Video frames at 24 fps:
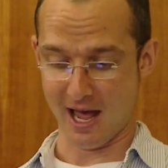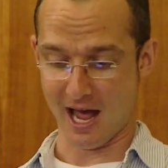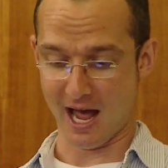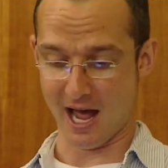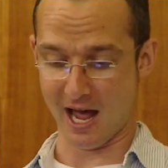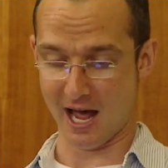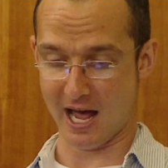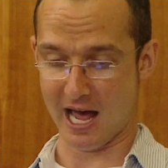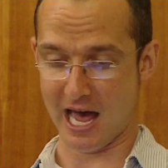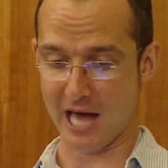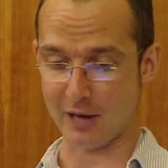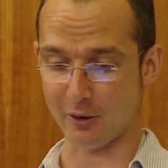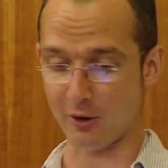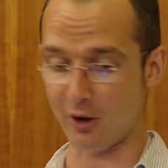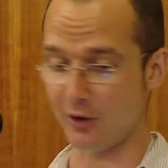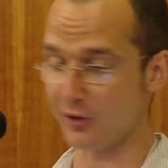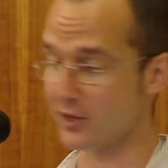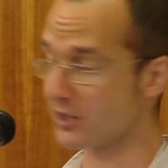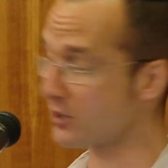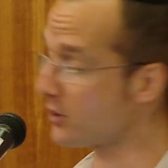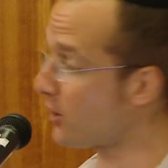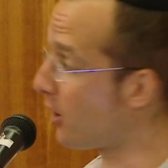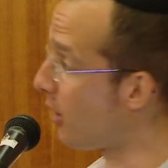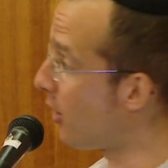And all
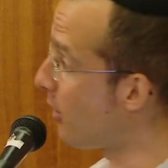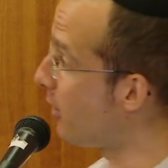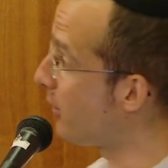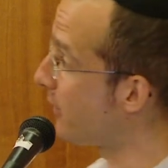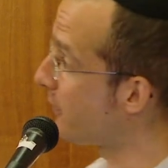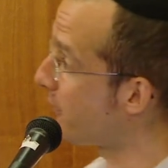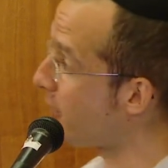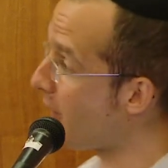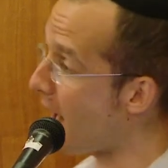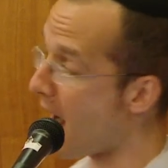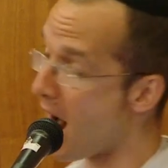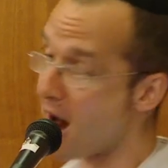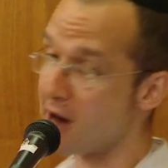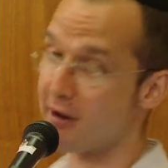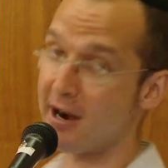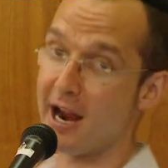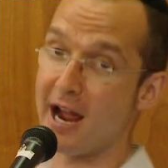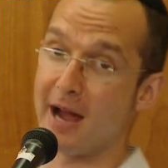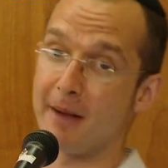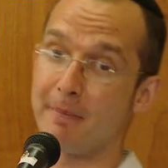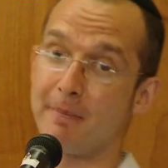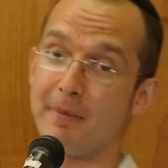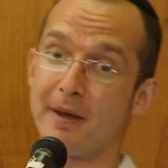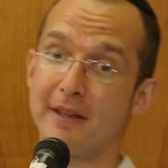this code for our
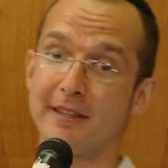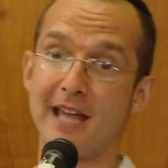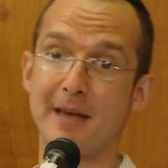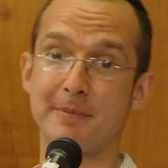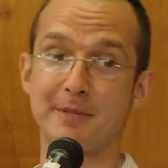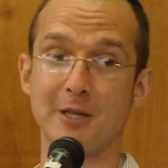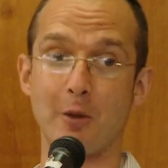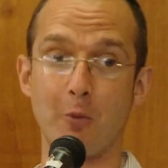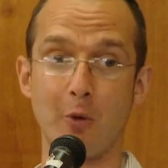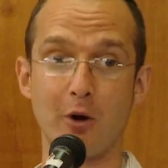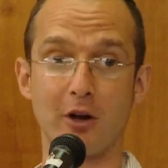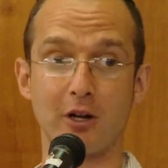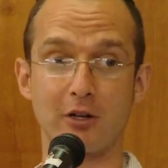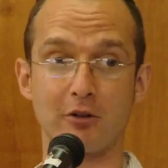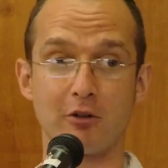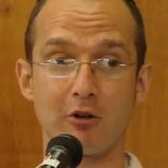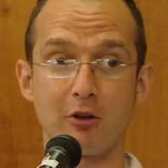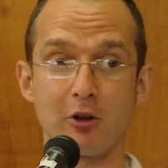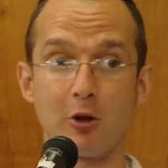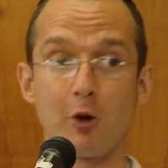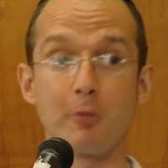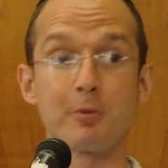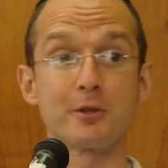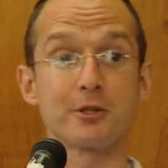app and the apps I work on are
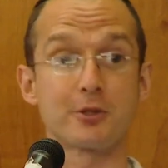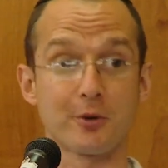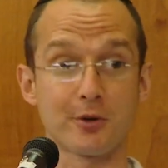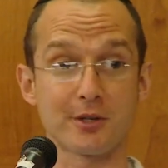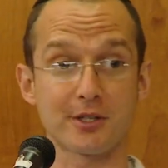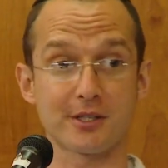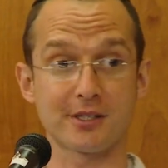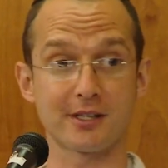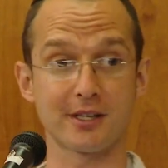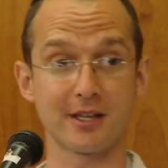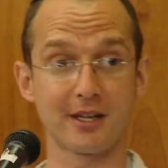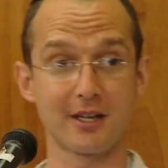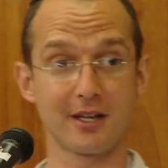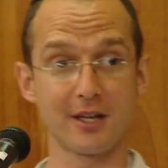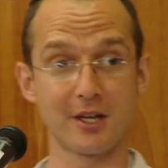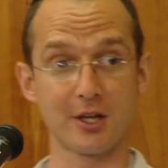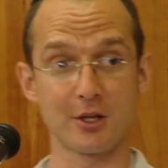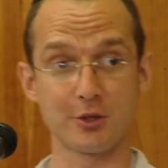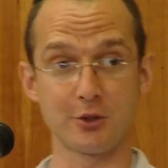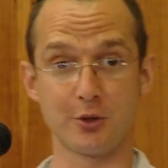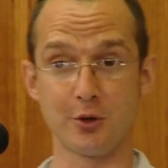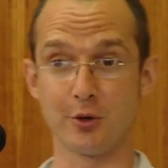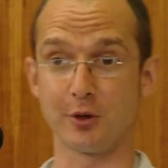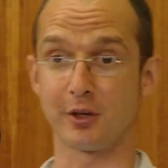all open source,
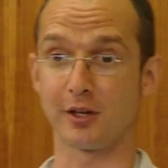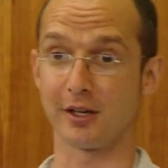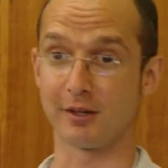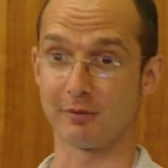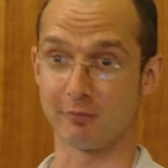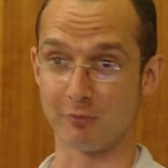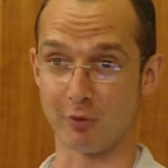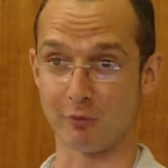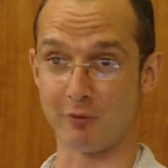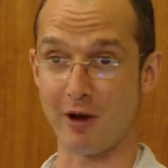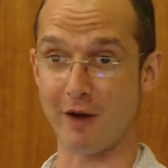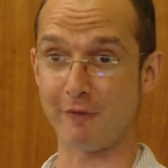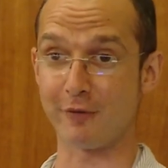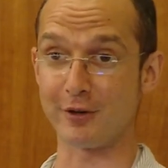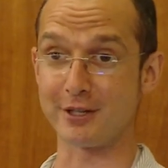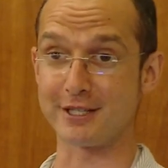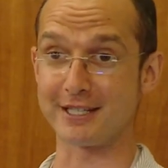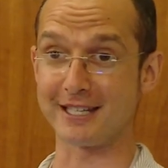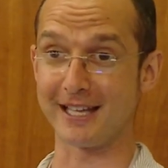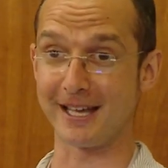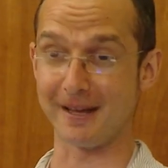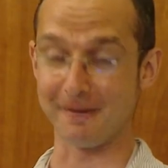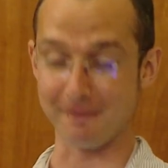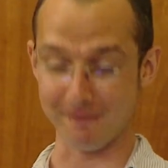so you can reference
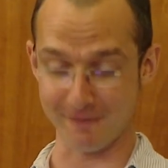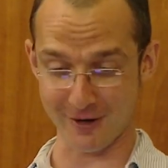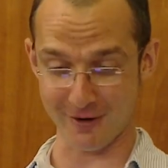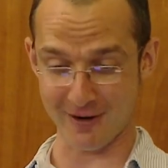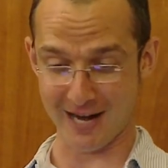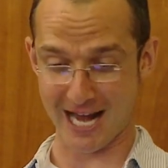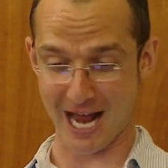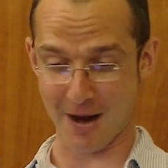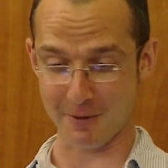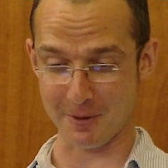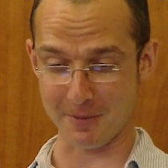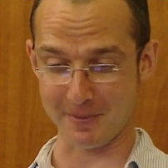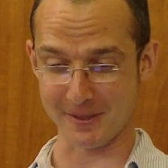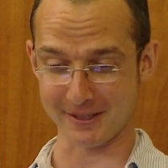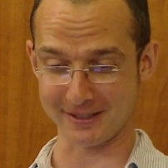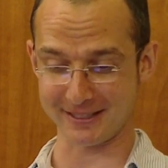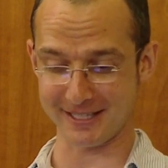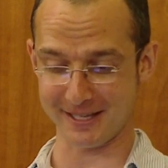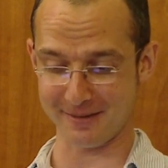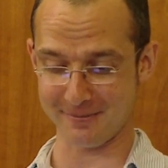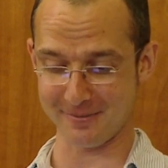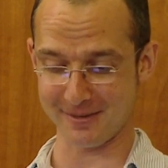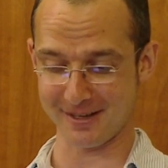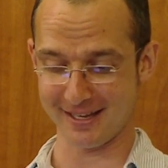them, figure out how we built
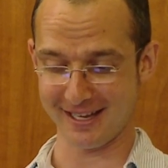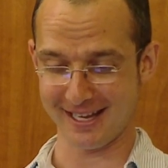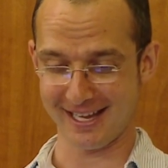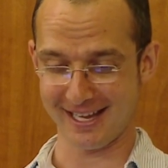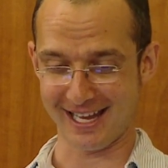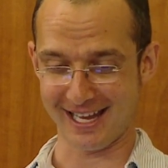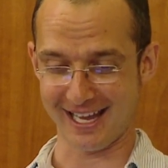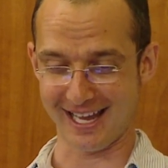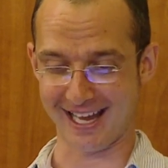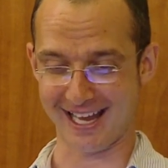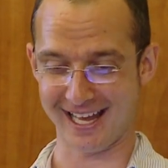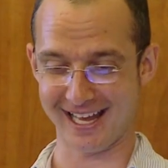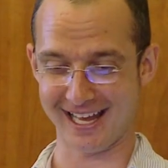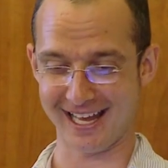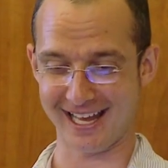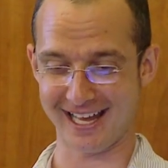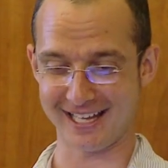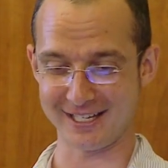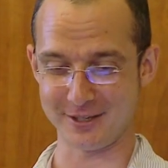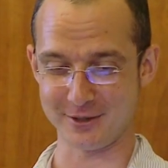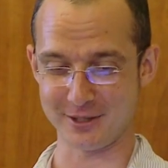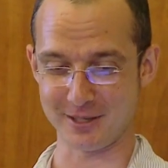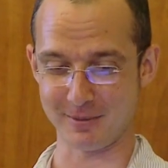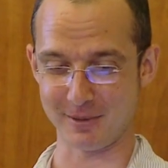them,
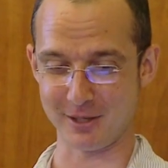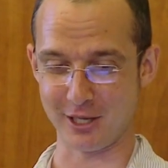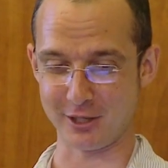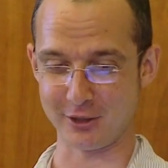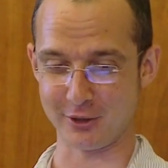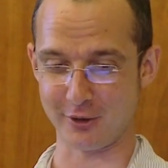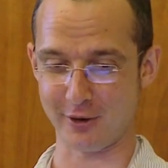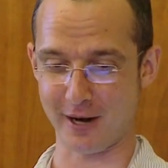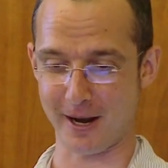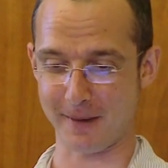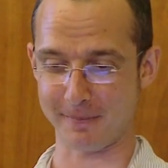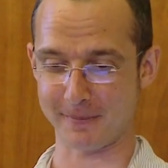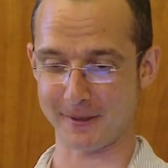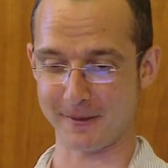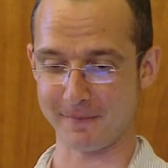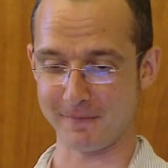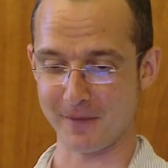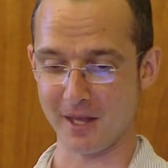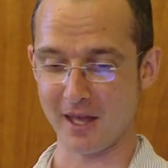and use them in your app.